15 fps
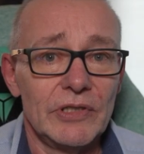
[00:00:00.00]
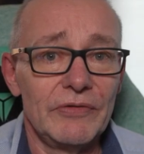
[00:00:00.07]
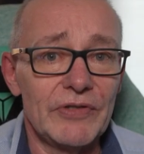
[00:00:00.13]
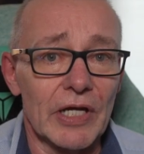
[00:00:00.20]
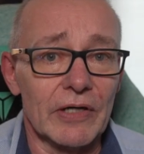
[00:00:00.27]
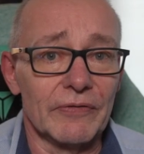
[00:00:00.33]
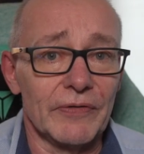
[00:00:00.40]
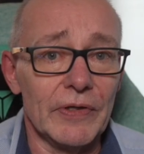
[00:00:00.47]
you've
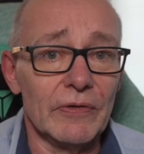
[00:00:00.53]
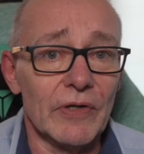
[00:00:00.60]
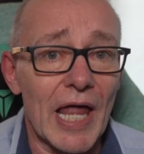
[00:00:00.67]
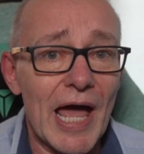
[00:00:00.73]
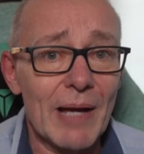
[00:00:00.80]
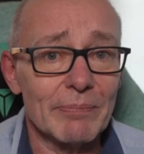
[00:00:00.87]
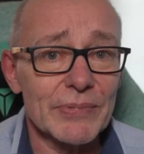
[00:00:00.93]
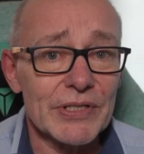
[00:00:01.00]
done a few
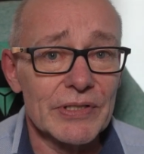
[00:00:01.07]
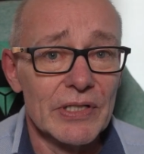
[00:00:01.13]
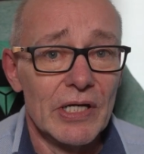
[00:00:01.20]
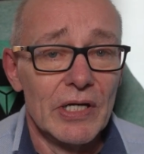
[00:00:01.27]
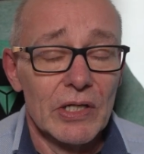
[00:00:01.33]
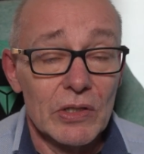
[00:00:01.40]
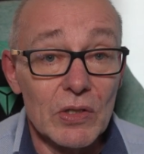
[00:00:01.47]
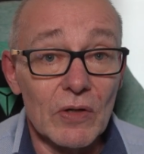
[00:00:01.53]

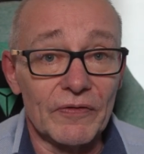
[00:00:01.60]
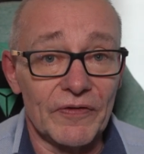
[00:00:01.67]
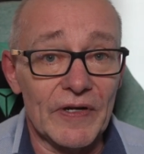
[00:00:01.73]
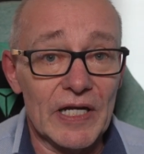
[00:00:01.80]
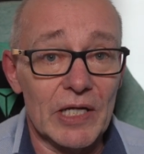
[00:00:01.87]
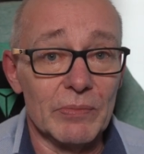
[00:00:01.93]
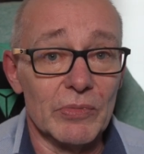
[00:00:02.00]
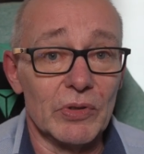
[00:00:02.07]
laps, you're
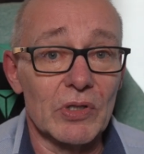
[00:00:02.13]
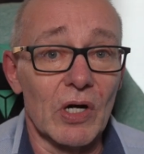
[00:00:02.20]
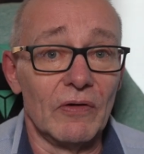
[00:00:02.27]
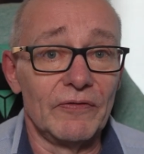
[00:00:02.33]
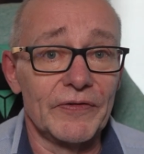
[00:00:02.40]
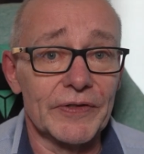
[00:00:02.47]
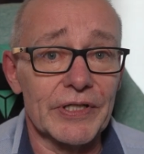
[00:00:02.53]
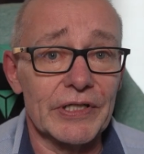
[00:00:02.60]
feeling more
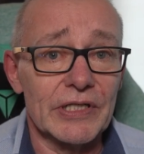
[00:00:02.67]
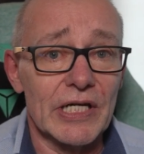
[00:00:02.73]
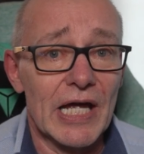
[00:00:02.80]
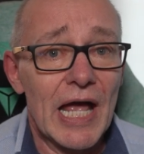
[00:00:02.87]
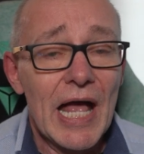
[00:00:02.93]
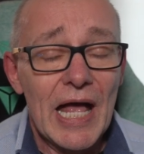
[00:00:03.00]
confident,